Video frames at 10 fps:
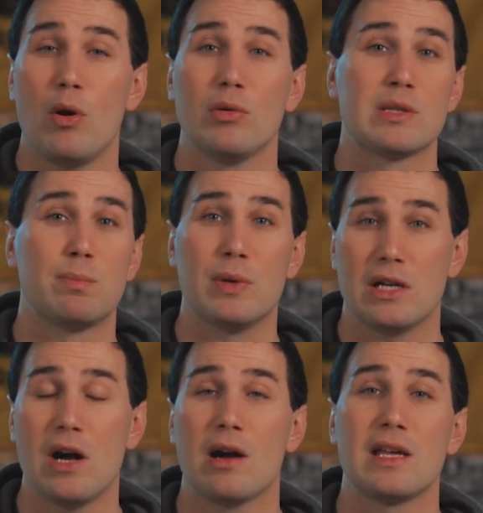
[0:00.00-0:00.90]
modes, pre
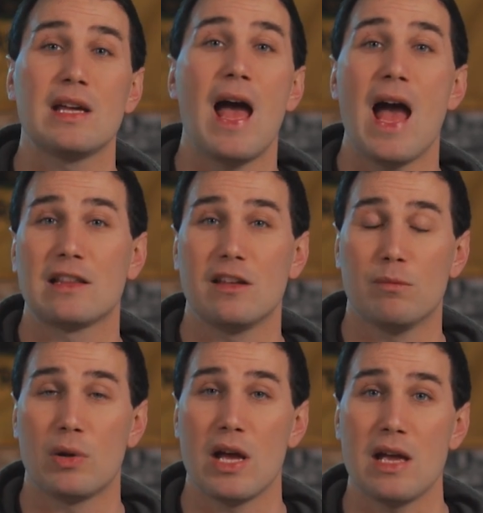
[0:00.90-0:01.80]

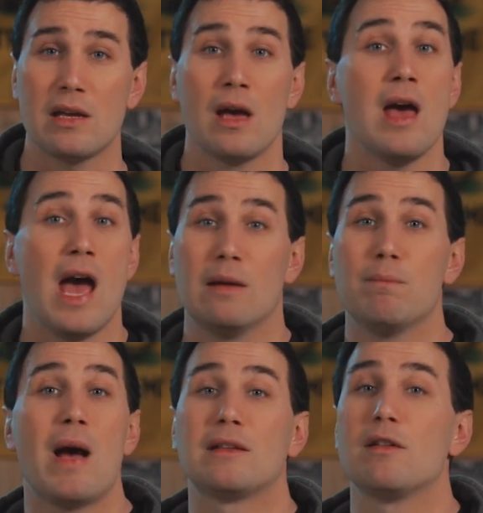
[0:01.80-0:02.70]
active brake,
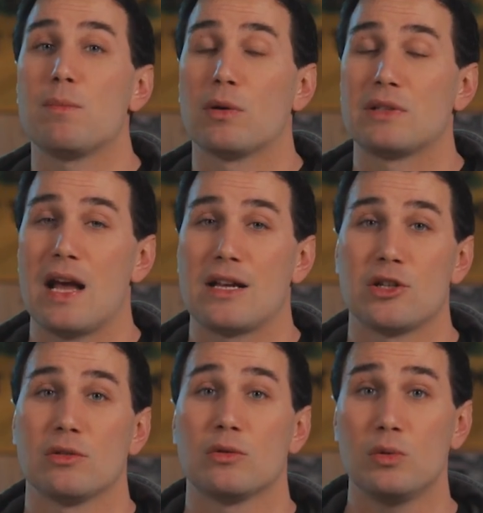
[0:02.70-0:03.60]
and battery
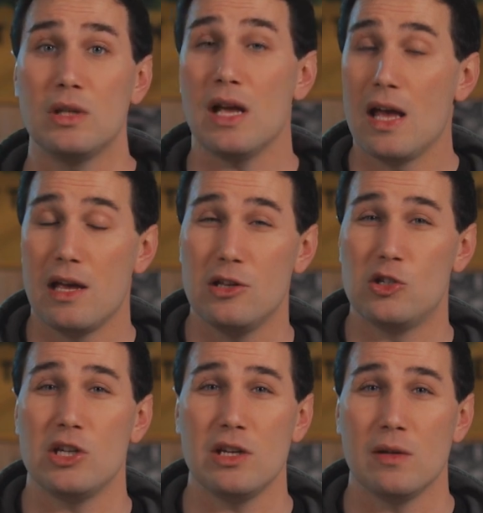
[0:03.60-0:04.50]
protection to the
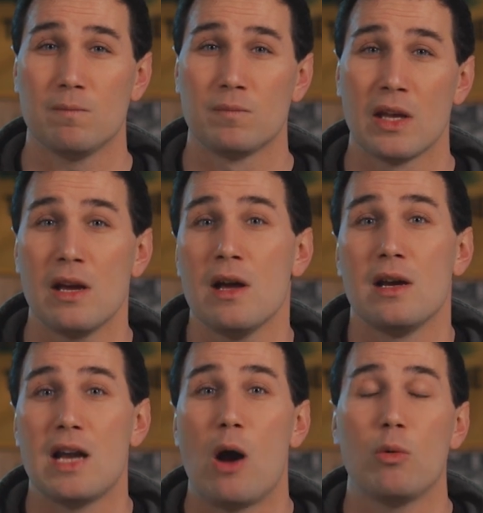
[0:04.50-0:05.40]
AEG.
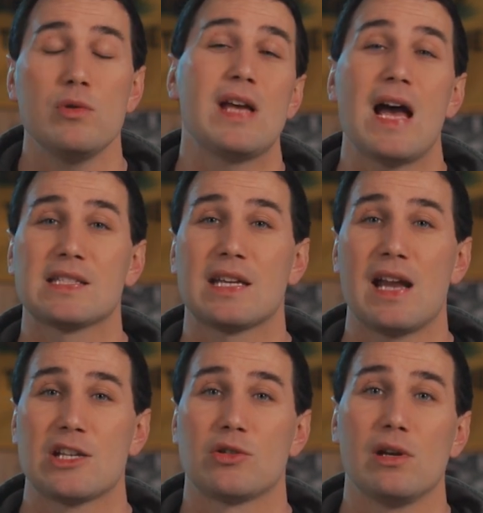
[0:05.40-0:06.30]
Now, you guys can
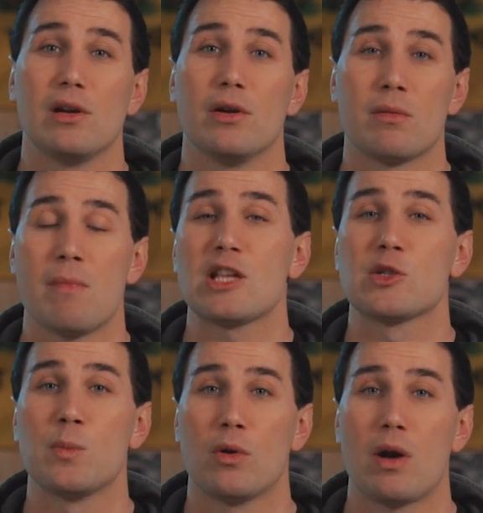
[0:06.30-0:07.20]
actually learn
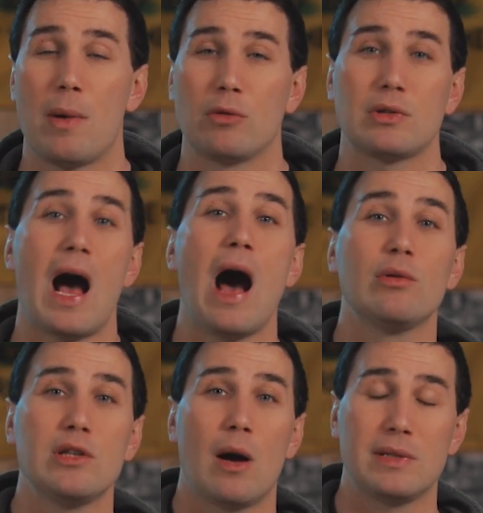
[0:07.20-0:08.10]
much more about
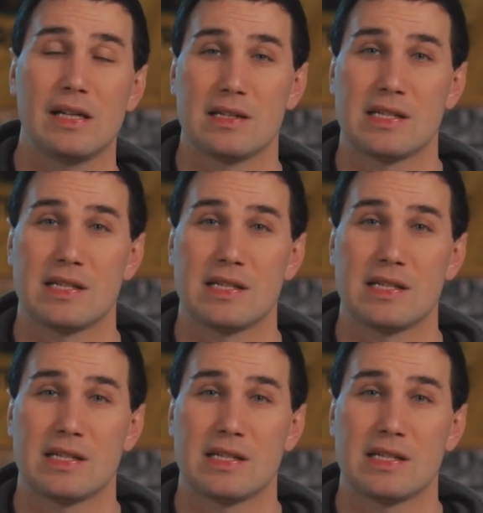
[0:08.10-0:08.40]
how the optical